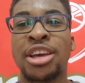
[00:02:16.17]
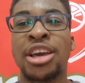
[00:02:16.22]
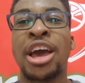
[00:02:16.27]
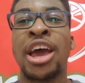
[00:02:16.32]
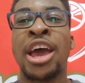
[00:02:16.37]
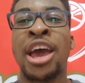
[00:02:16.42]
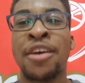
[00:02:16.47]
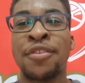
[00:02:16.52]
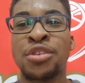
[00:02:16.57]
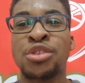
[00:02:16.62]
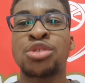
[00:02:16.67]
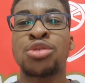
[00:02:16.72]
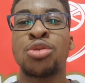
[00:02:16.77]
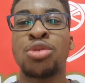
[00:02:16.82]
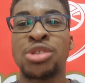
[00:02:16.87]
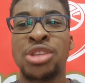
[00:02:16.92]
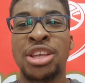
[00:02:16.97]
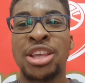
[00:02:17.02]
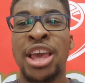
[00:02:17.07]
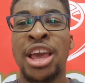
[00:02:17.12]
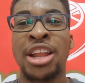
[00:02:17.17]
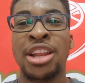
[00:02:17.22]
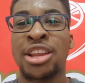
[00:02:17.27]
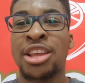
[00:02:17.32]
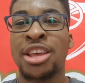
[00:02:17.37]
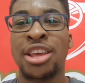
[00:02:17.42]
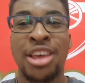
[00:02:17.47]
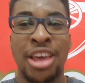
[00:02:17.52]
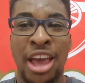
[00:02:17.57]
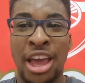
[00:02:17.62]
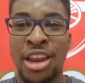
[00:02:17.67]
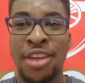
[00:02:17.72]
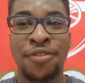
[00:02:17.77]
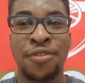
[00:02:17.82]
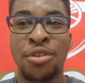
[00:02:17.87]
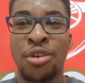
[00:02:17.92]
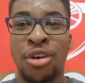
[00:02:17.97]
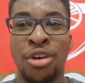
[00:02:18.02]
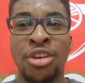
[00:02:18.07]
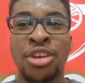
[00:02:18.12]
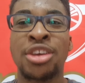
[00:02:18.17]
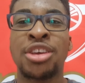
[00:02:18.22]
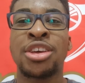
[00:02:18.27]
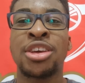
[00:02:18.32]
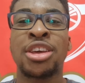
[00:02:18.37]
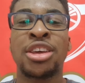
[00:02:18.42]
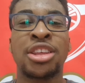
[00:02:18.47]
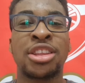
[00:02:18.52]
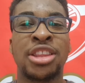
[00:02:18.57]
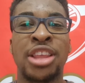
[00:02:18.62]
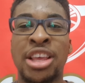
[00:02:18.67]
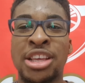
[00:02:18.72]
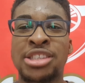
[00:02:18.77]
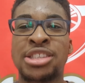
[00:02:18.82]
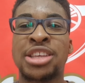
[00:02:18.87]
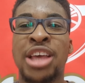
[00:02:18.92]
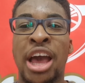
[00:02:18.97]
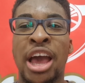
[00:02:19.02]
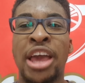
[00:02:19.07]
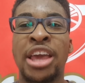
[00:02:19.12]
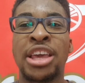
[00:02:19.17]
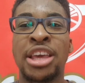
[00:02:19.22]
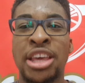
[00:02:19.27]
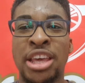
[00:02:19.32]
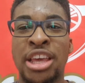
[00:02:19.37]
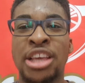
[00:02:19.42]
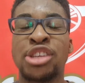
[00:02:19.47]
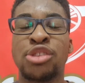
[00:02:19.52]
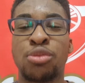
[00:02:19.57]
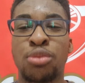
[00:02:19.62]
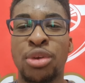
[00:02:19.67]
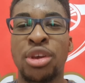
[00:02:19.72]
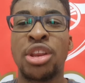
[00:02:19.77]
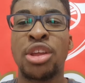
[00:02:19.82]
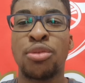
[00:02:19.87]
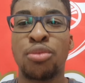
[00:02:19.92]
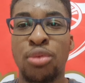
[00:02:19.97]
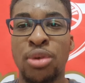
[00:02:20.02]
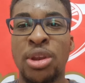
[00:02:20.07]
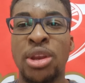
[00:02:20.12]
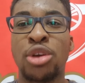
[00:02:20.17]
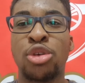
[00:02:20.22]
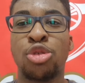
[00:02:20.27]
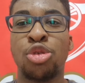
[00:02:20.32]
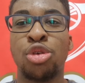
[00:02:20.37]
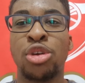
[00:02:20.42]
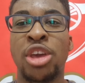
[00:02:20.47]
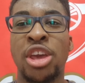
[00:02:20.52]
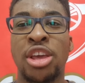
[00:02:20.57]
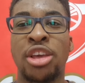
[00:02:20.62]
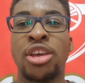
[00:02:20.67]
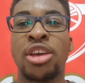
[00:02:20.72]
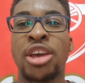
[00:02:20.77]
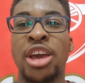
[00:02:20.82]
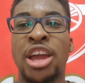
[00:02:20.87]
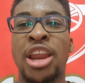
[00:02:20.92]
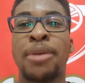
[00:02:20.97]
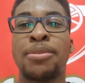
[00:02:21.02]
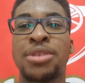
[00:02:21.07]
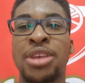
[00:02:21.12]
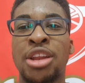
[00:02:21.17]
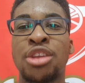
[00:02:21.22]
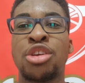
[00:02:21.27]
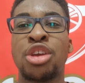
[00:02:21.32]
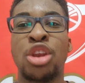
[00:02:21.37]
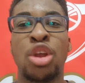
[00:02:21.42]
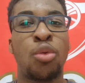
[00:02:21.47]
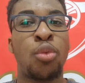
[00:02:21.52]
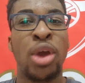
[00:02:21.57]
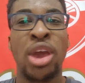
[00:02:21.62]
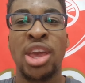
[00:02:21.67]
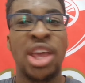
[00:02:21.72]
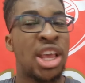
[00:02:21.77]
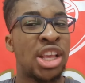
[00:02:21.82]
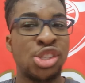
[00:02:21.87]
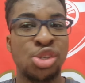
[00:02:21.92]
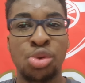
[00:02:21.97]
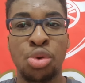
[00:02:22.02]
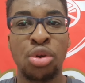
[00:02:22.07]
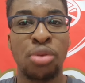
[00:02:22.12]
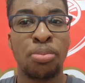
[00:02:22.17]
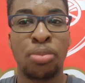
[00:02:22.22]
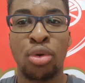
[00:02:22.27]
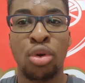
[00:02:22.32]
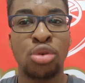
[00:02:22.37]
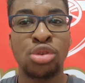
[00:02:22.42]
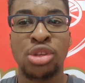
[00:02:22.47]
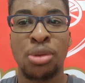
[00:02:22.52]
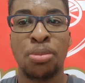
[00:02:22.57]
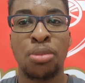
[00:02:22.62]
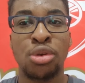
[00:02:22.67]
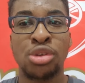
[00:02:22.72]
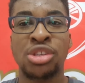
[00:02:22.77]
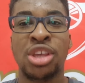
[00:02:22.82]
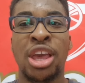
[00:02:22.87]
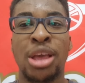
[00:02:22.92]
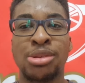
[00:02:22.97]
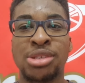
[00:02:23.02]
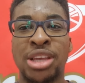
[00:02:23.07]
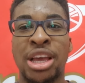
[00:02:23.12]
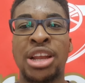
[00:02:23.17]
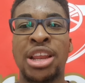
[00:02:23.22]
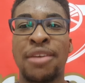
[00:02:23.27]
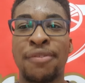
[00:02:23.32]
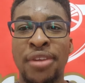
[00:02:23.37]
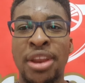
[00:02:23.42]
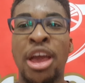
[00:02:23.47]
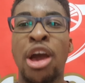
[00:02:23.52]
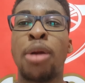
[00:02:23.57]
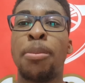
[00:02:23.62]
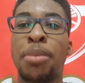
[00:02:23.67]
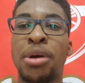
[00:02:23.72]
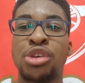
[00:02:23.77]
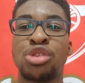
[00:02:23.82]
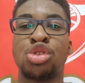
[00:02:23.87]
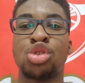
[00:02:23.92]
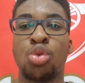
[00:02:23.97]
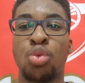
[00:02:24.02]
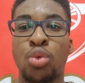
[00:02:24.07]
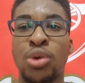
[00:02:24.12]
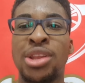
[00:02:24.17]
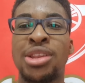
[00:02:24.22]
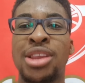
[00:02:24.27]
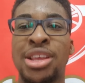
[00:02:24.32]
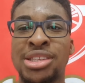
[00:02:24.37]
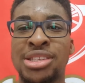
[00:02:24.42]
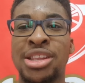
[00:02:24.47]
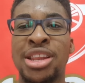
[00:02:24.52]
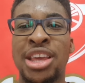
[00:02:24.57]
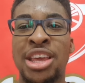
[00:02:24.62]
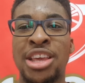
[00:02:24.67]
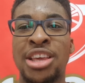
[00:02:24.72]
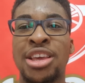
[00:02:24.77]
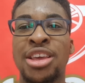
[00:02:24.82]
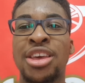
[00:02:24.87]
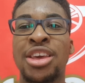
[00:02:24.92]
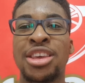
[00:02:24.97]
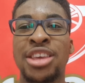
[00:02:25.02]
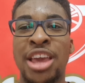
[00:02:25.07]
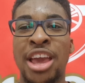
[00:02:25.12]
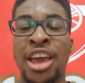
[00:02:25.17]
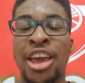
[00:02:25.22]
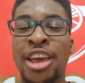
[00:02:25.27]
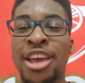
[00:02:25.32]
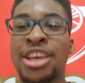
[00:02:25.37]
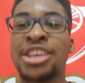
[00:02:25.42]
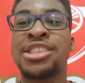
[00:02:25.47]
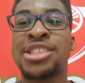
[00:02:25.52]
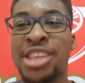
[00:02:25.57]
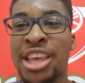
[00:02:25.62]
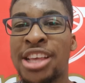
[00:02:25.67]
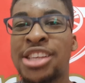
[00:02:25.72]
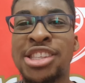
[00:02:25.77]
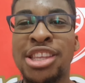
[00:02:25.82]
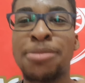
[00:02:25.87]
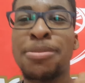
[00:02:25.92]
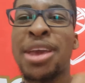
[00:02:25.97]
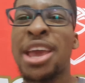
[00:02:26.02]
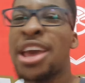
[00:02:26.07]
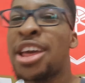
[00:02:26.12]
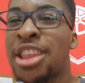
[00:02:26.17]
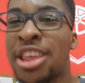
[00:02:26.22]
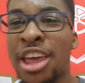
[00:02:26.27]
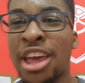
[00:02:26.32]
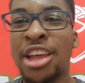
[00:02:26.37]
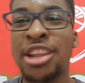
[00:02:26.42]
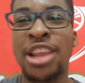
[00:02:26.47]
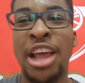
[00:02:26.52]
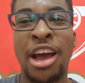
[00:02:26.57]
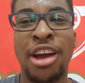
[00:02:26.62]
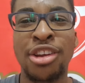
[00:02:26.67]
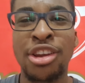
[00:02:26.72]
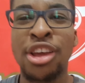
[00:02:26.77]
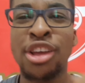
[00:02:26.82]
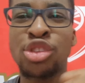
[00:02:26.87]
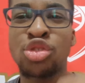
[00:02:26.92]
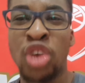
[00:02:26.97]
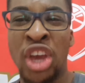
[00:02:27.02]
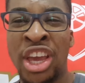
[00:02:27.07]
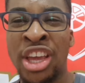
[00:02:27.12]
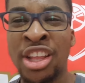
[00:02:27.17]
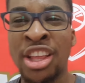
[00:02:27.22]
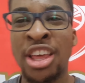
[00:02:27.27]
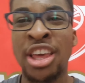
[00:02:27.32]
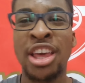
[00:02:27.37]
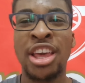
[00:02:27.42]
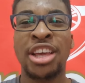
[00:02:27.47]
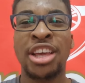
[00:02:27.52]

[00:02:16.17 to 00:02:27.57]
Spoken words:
Kai Havertz scores again. And if not, this guy is really, really cooking. And I'm telling you, the way he's scoring goals in most games can even help us to win this league, yeah? 60 million down the drain,